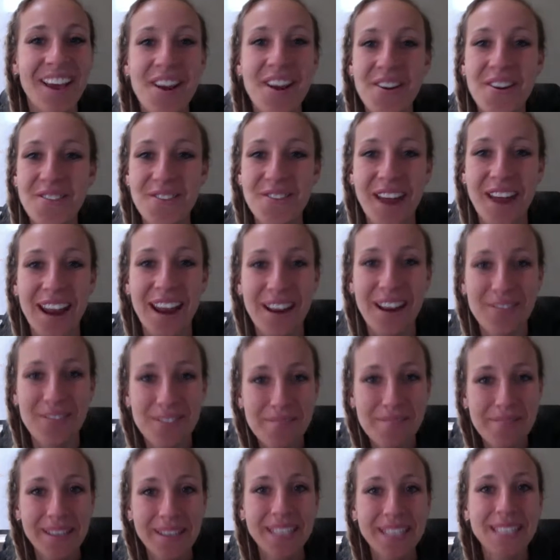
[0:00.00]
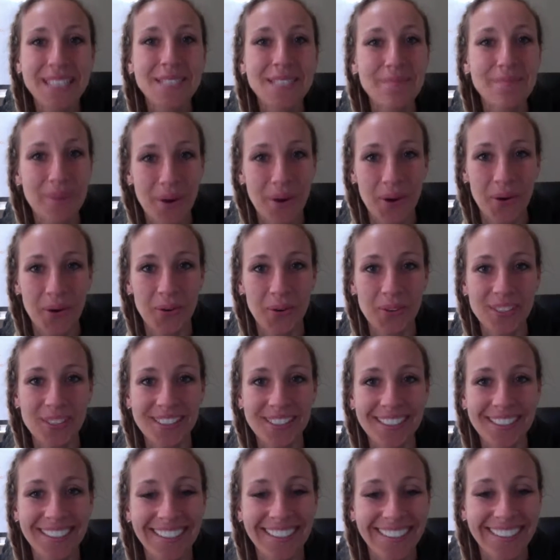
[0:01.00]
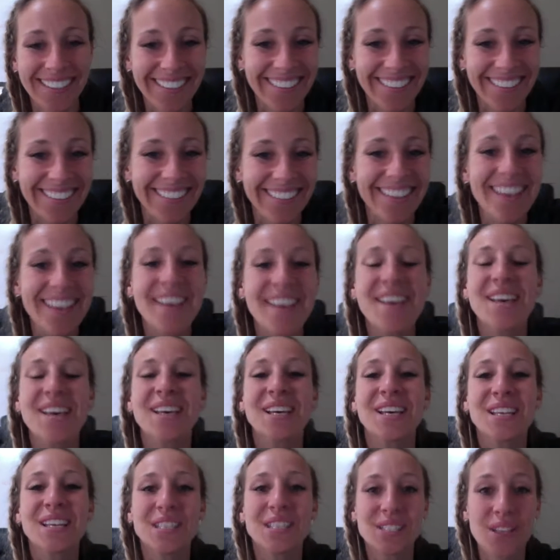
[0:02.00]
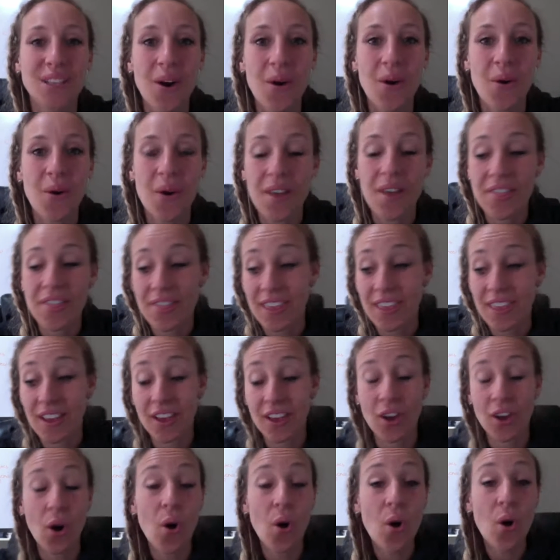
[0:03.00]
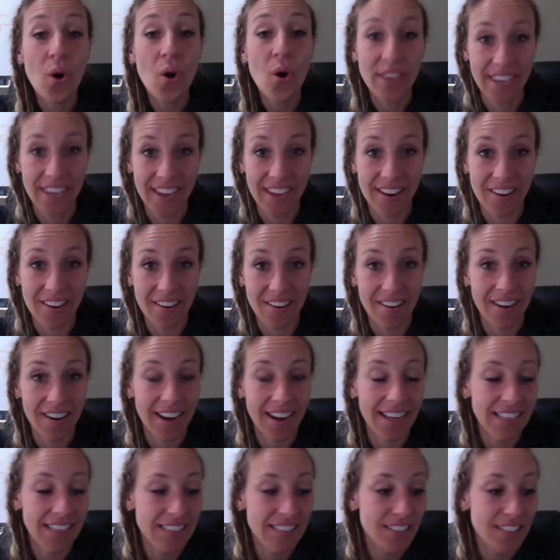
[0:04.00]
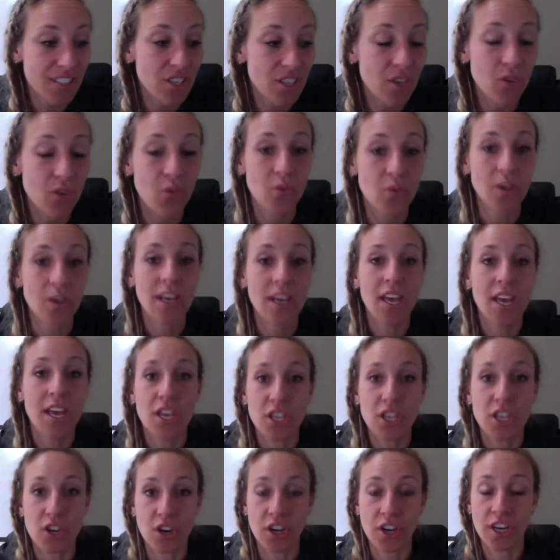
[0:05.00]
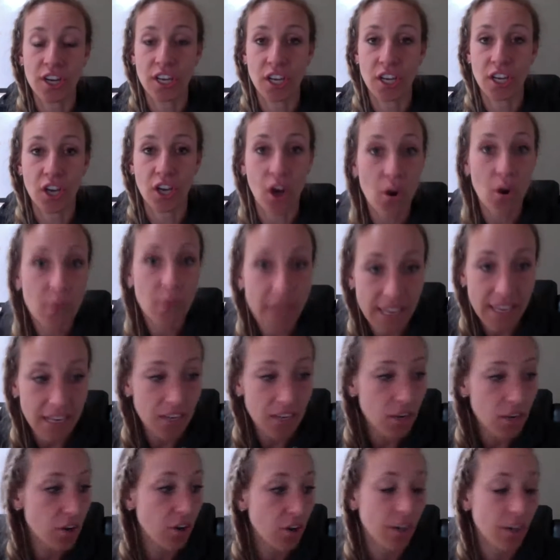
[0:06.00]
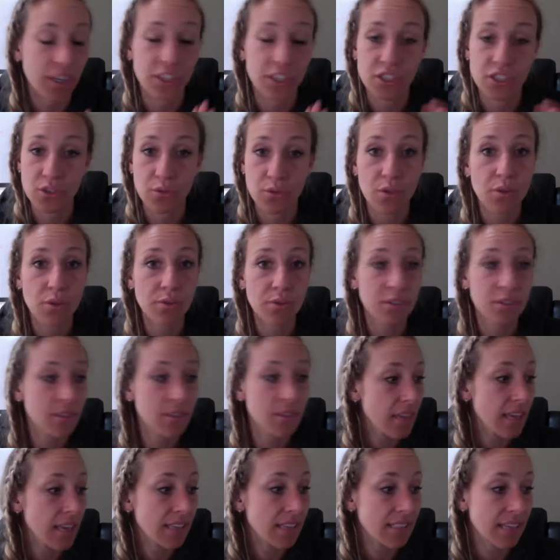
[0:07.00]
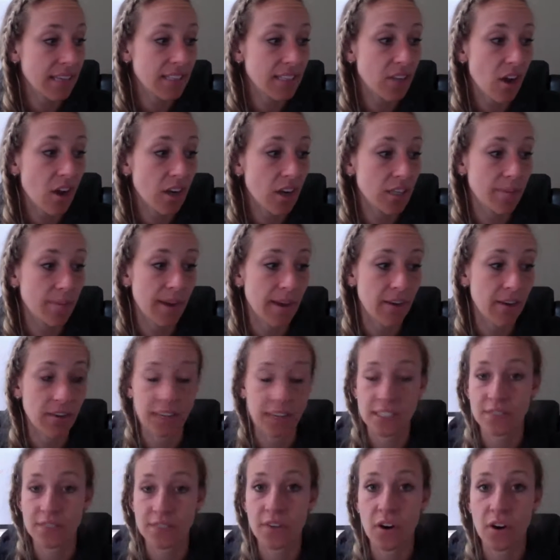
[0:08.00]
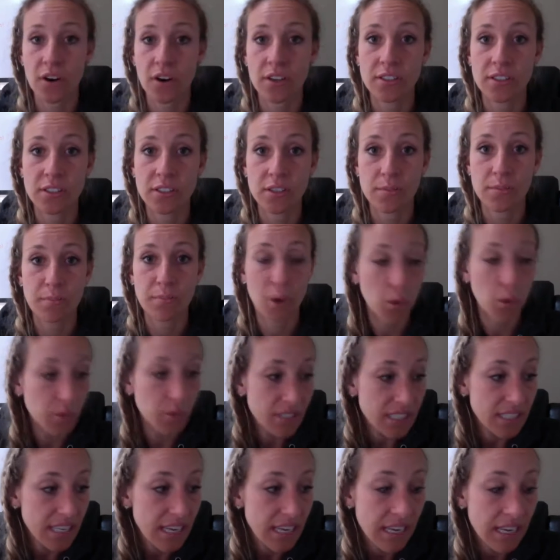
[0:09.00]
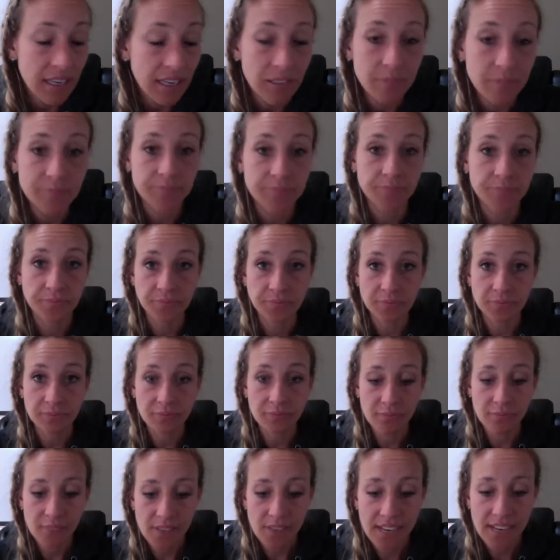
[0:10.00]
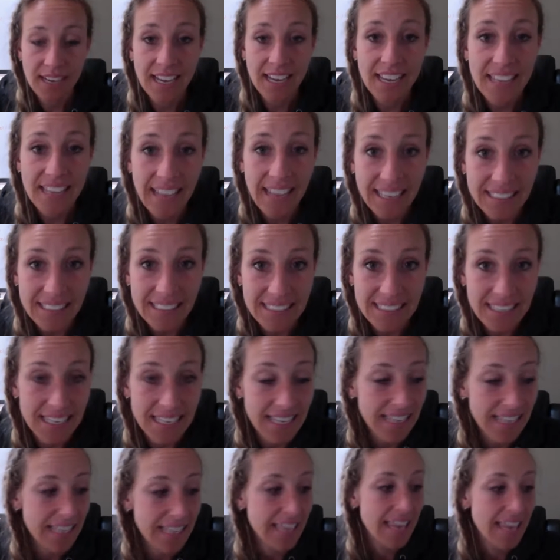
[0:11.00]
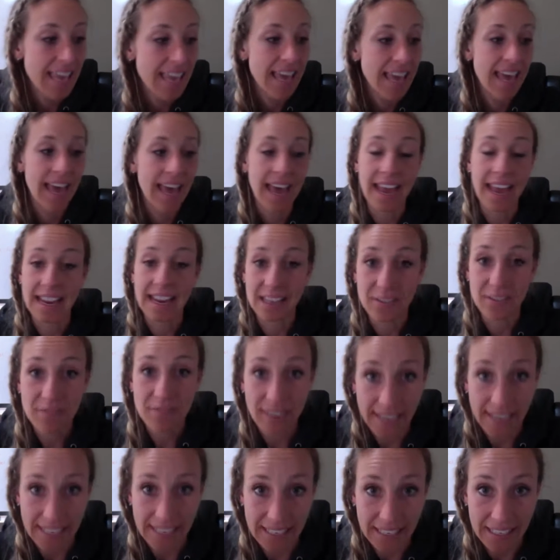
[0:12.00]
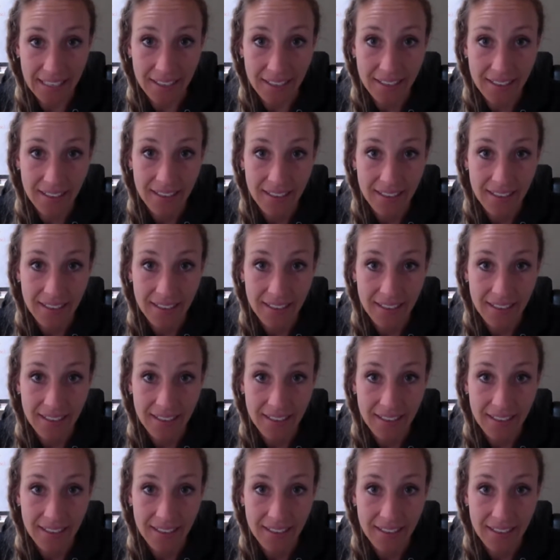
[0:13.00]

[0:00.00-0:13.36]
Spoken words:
read everybody's posts. So the goal here is you're going to go in, you're going to do those things I talked about as far as posting, connecting, and inviting,